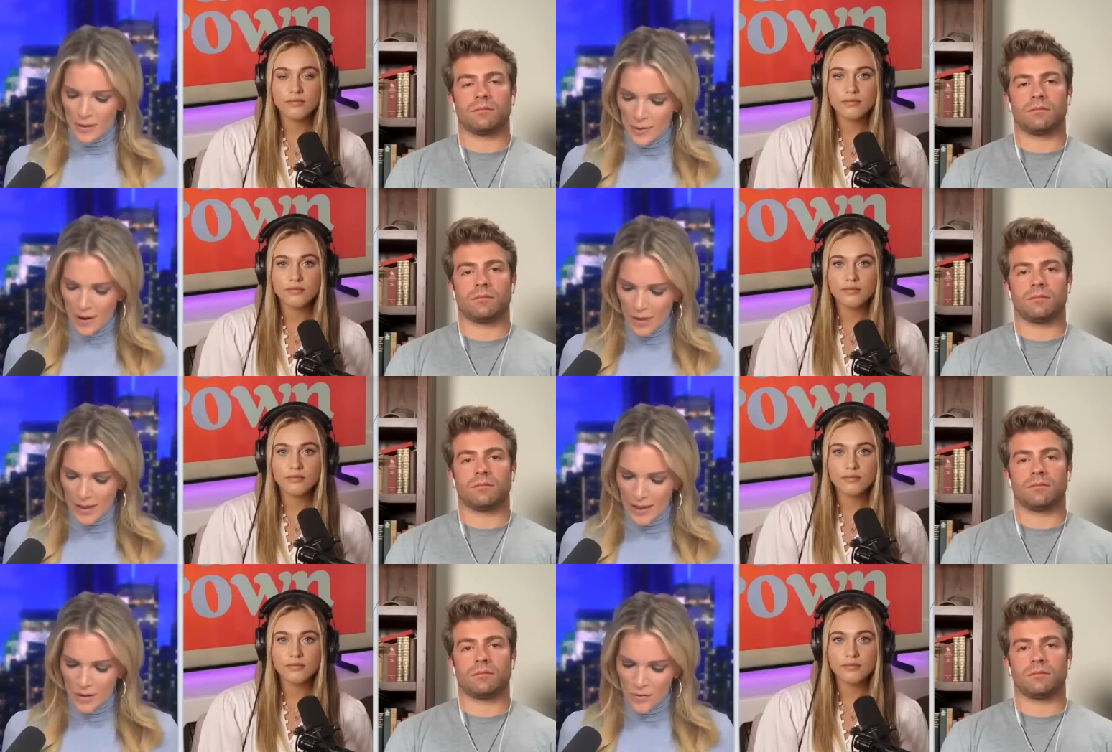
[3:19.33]
Speaker 1: I wrote
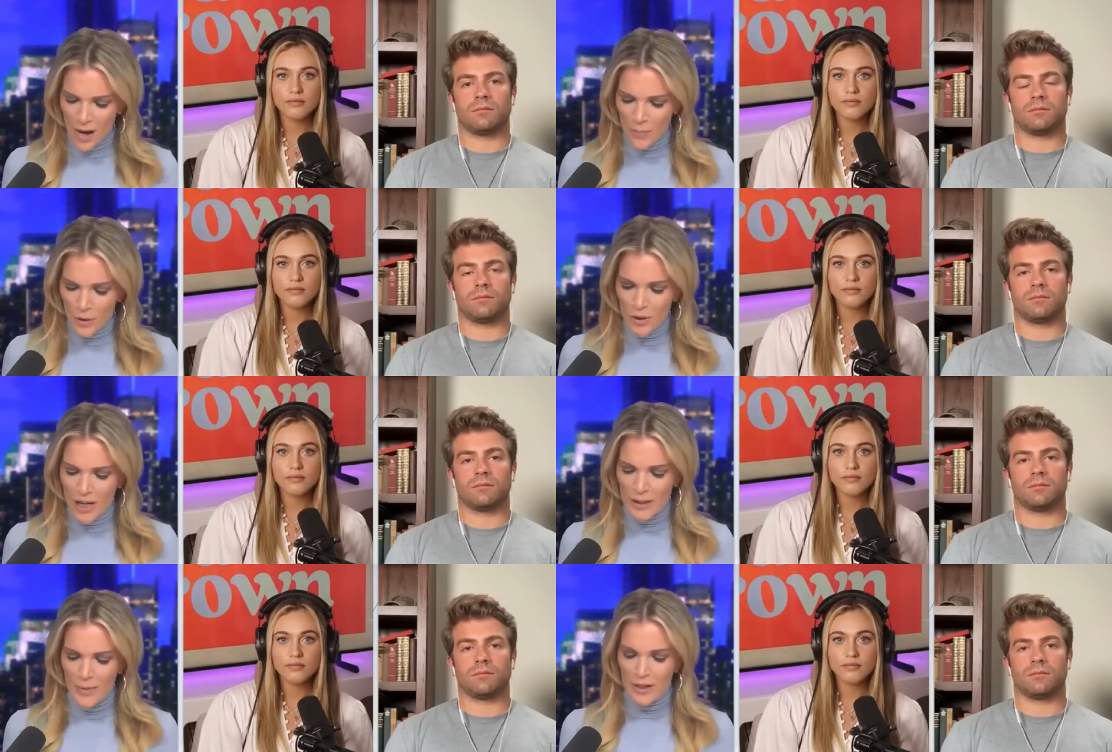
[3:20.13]
down Toronto Blue
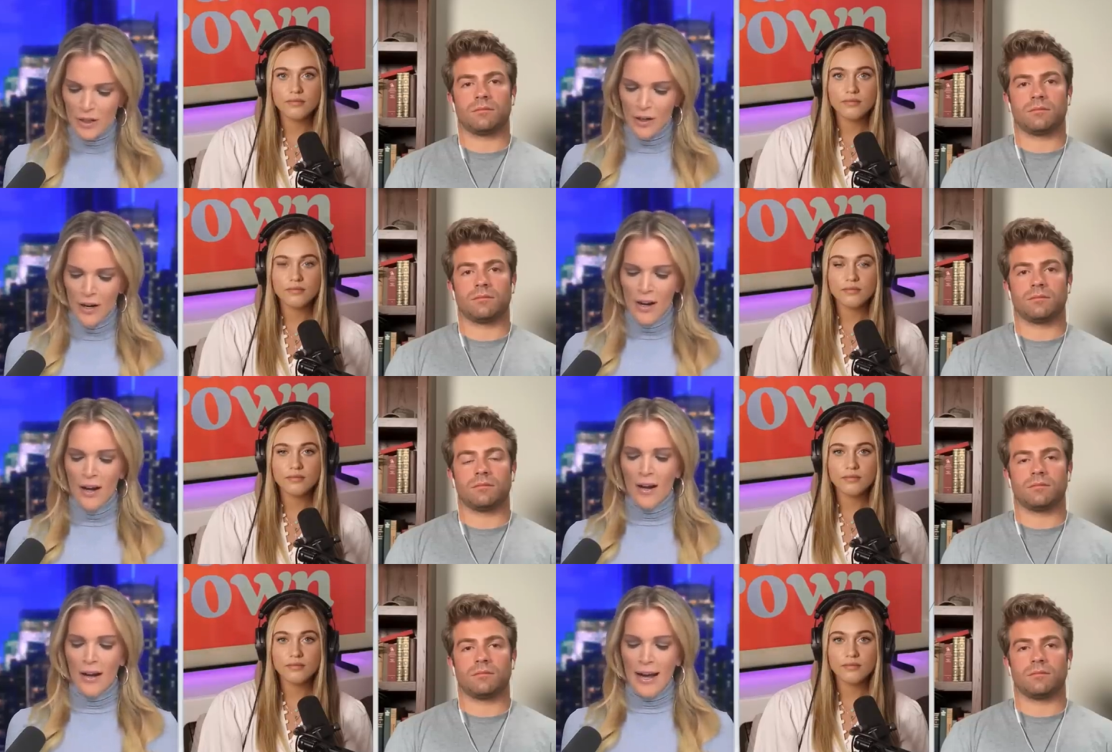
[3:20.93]
Jays pitcher
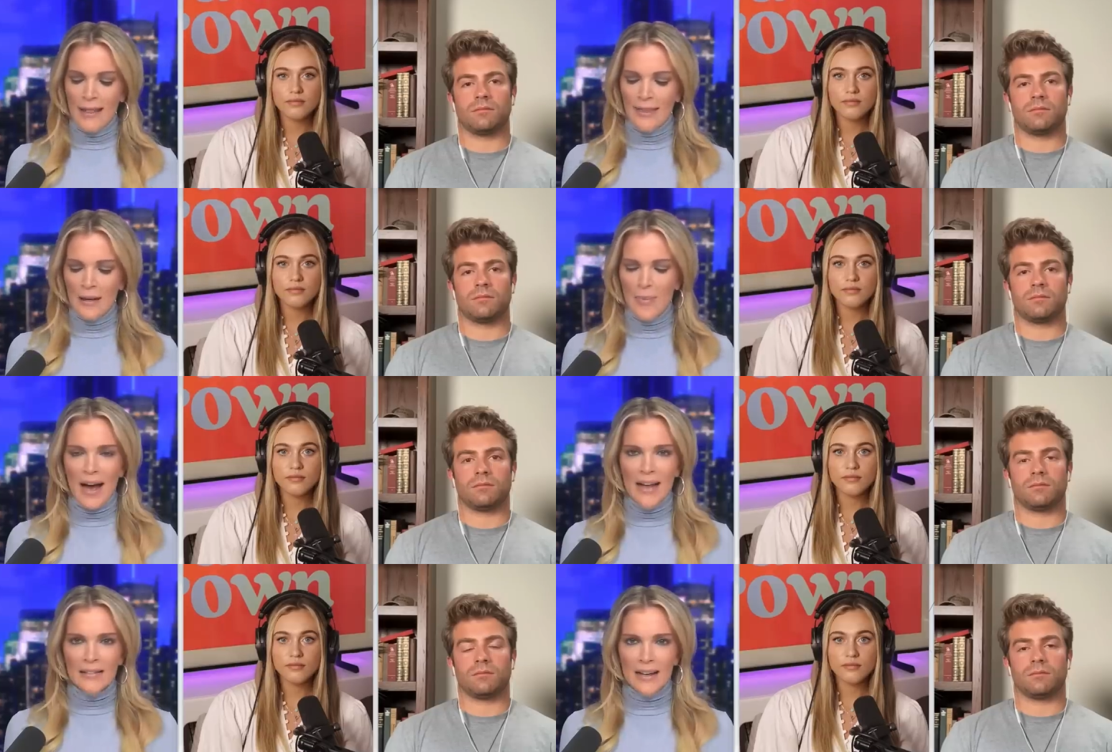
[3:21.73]
uh, Anthony Bass.